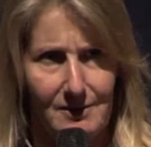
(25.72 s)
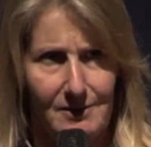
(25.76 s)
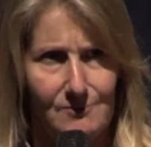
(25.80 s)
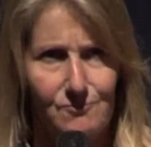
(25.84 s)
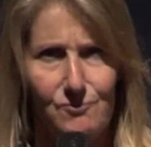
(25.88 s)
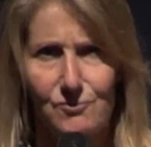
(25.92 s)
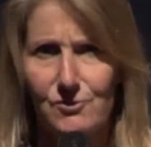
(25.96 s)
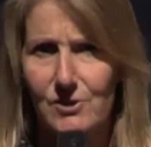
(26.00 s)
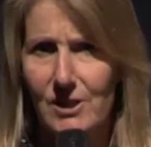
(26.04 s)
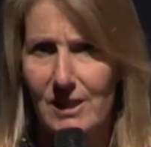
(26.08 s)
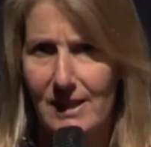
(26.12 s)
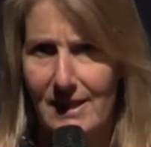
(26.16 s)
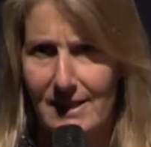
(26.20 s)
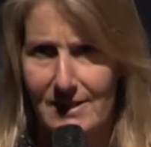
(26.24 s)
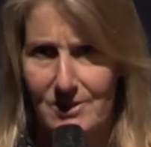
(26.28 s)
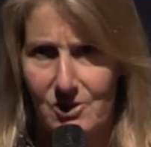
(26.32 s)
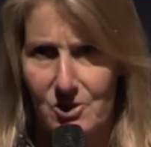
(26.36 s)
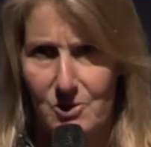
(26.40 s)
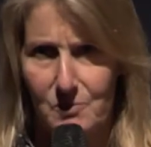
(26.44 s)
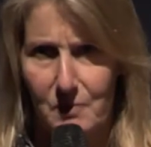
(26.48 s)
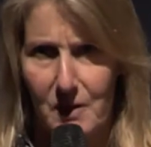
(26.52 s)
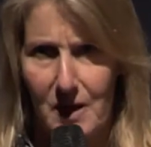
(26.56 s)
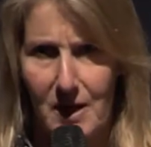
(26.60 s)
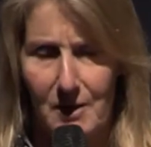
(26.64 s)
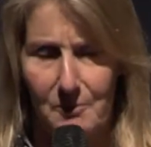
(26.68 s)
really
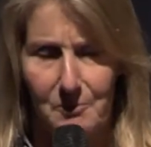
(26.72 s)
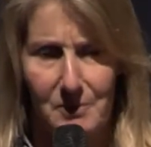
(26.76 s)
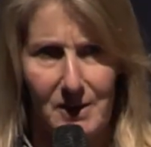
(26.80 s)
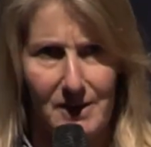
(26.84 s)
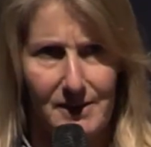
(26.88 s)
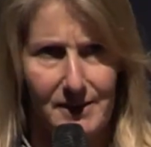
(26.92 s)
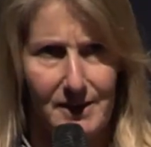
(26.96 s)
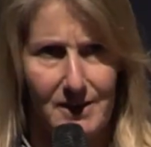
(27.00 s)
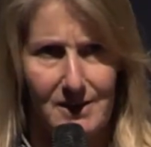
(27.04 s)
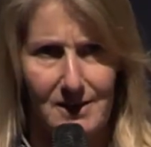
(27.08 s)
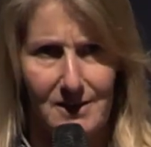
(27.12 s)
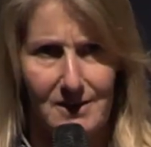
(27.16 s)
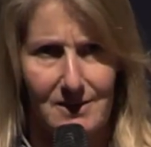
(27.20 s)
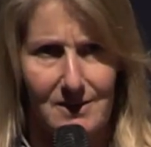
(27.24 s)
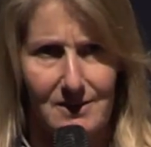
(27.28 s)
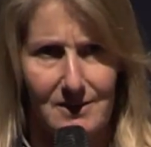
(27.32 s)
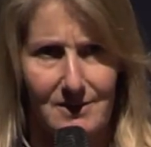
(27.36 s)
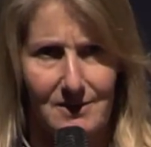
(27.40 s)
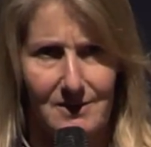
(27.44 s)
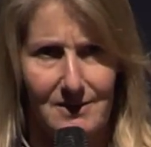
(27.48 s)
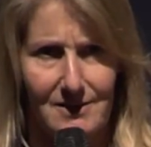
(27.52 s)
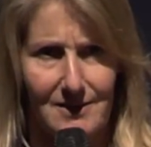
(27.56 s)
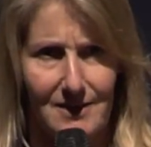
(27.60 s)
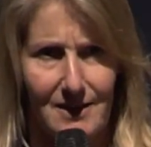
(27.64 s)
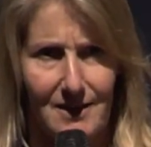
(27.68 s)
inspired by
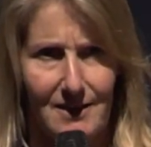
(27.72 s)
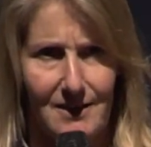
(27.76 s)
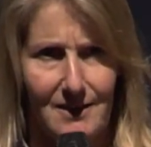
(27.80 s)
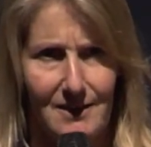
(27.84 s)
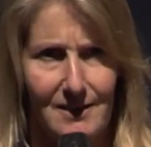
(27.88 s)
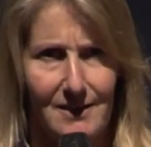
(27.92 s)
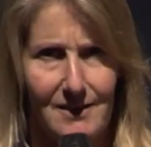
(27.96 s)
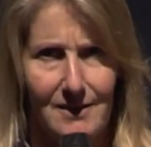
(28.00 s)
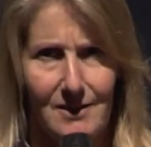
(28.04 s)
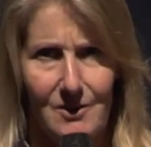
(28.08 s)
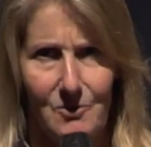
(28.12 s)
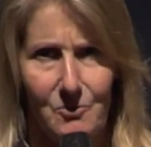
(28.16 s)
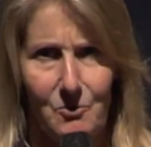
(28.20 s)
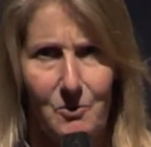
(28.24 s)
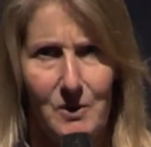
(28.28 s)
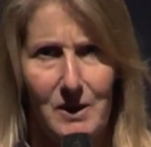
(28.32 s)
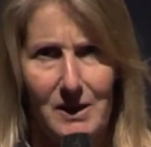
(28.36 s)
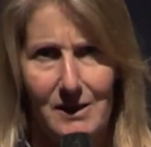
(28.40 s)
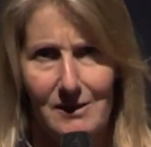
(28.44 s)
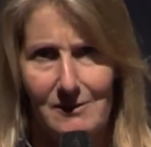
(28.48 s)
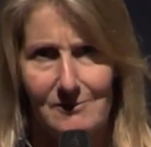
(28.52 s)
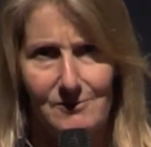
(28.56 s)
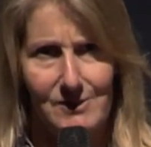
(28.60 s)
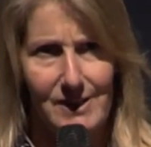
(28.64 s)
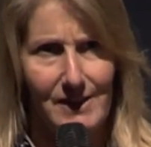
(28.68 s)
Duncan's
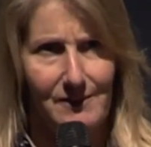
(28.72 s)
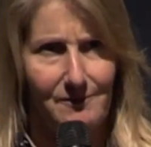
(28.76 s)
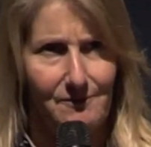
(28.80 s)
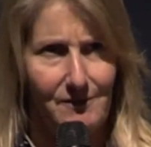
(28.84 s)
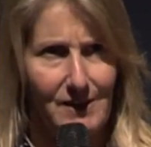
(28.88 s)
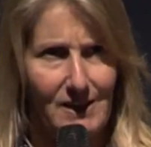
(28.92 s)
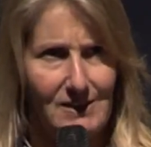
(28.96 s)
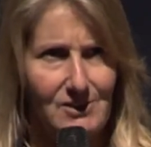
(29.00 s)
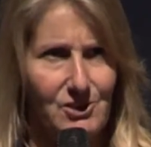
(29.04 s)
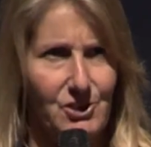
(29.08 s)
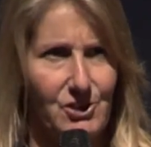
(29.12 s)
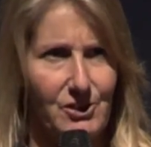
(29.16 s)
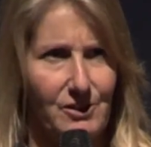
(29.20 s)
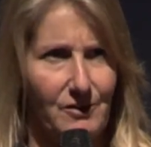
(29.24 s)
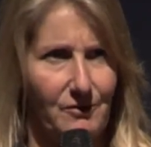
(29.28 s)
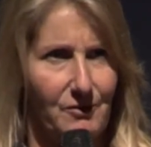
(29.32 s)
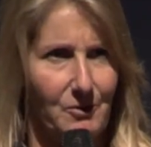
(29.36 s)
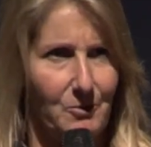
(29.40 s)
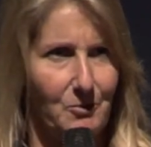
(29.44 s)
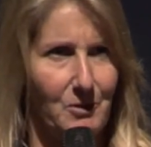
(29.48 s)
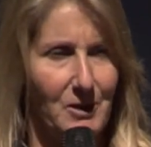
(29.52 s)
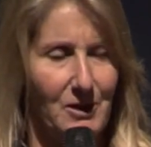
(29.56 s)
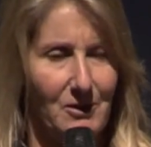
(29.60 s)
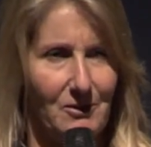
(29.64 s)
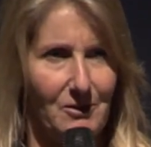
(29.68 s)
wheel, reinvention of the
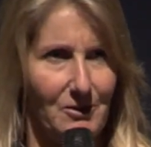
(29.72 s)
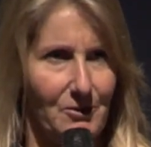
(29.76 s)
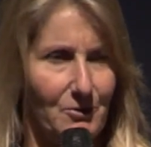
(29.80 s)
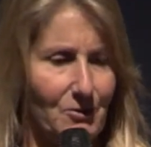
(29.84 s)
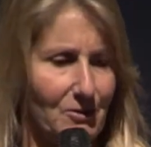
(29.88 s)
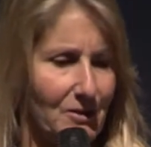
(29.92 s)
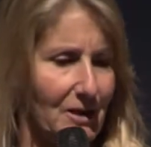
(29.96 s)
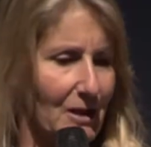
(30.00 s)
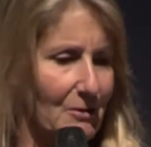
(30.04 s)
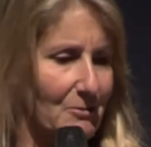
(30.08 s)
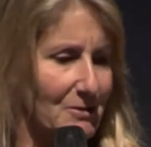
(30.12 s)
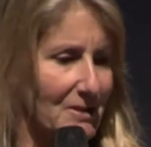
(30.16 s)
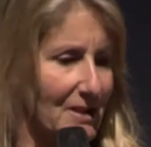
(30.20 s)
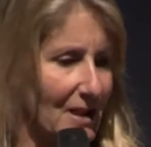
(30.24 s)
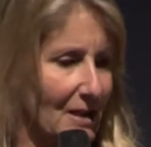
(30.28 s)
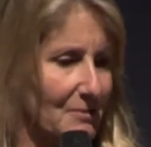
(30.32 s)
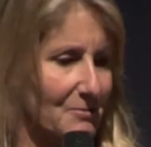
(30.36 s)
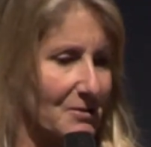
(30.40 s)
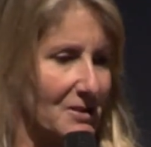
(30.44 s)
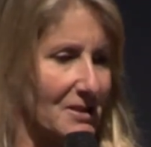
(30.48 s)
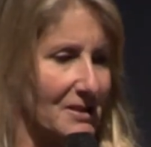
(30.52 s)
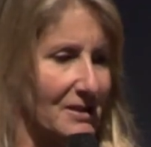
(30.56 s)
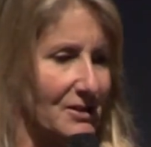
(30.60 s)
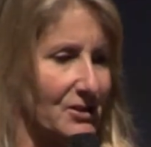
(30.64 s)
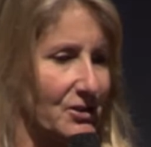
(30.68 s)
wheel. I thought that was
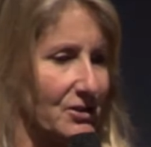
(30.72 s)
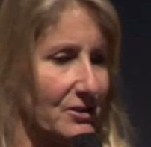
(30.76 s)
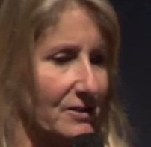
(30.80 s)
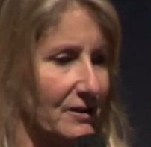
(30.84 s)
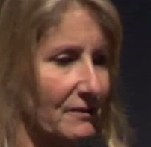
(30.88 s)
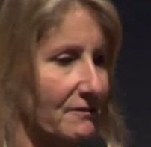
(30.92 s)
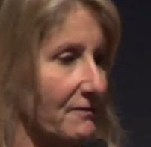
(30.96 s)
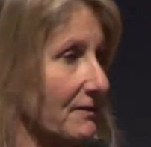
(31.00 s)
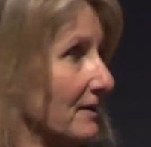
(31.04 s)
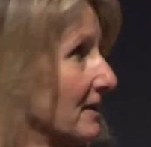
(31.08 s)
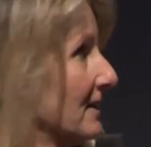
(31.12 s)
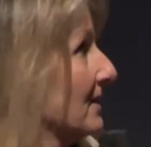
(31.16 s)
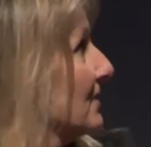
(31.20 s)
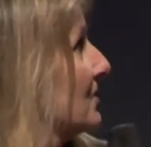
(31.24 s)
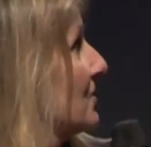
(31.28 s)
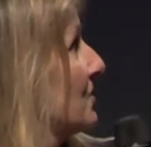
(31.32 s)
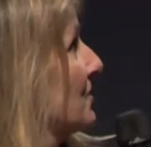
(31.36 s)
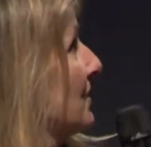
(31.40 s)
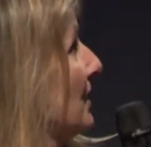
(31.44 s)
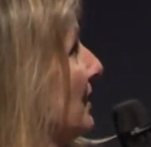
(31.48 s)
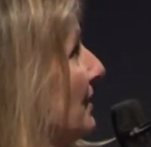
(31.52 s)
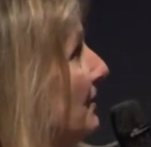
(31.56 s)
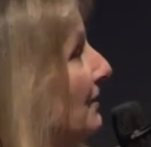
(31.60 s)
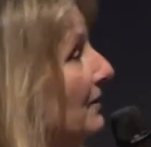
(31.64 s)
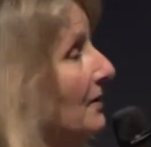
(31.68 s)
absolutely terrific.
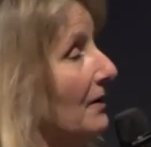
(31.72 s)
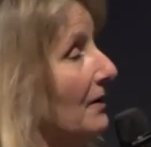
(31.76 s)
So.